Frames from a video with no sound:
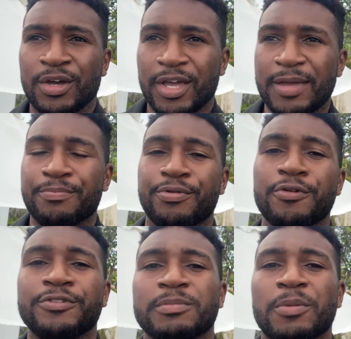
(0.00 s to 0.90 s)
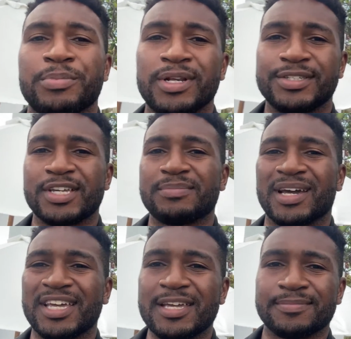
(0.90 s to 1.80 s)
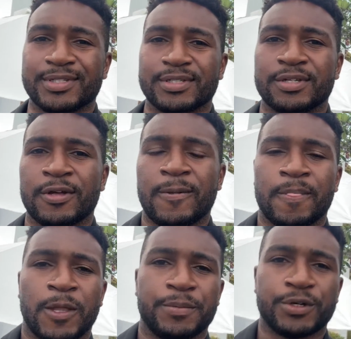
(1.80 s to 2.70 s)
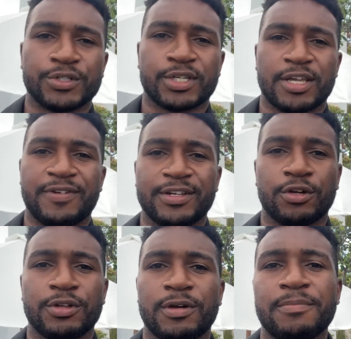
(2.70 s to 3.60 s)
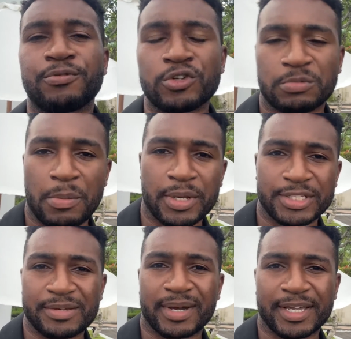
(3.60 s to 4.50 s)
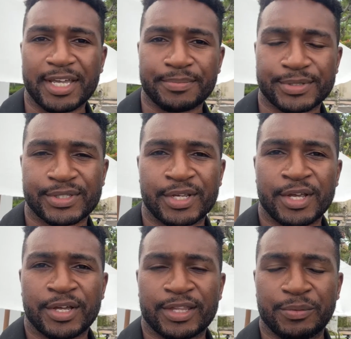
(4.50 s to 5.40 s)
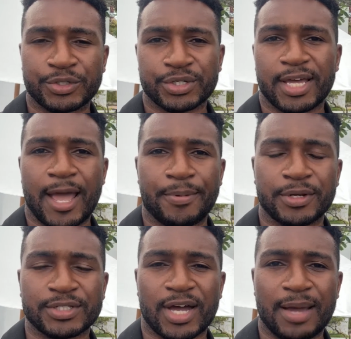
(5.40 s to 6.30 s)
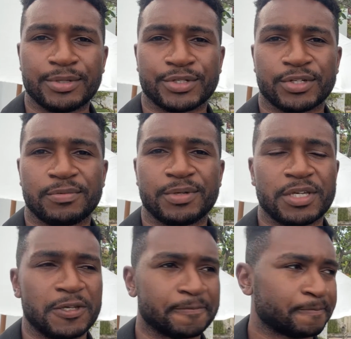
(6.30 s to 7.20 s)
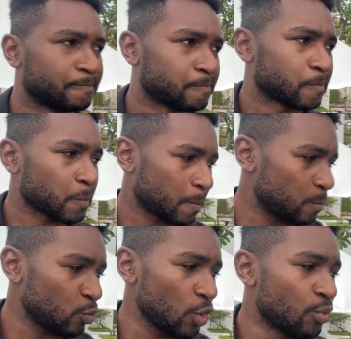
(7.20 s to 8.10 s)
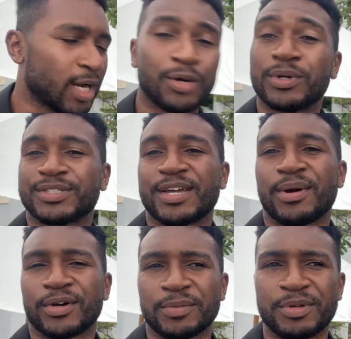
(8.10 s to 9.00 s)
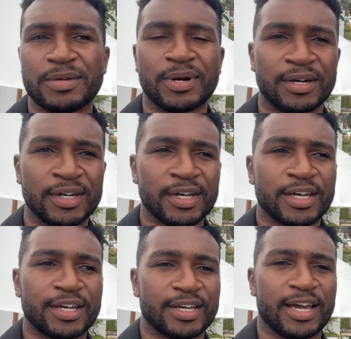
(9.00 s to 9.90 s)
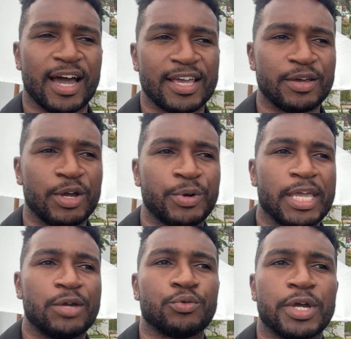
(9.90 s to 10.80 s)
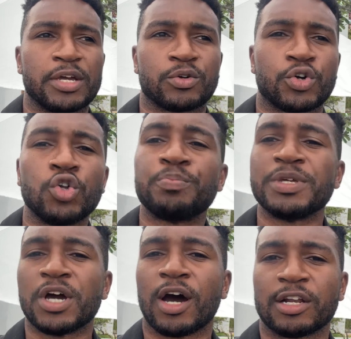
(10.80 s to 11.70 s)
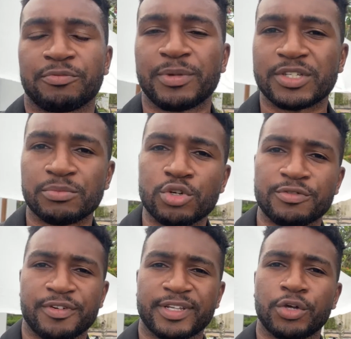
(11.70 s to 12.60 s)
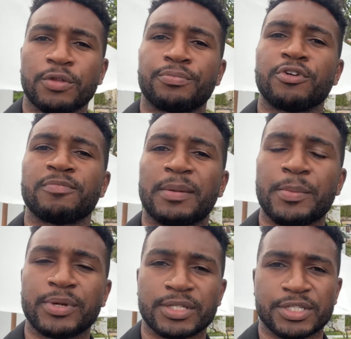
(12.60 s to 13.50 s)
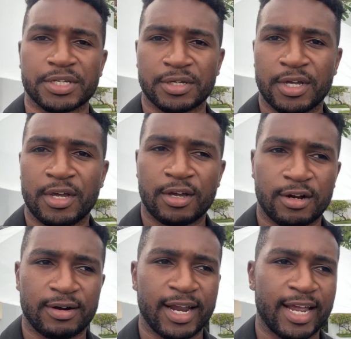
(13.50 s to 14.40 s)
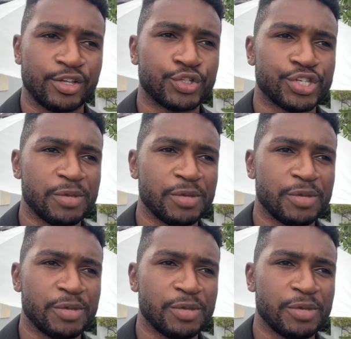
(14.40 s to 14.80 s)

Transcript: improve the mobility in my hips, because if I don't improve the mobility in my hips, then what's going to happen is I'm just going to be, well, I don't want to say what I'm going to be, but it could be harder for me to move if I don't improve my mobility. All right, and you see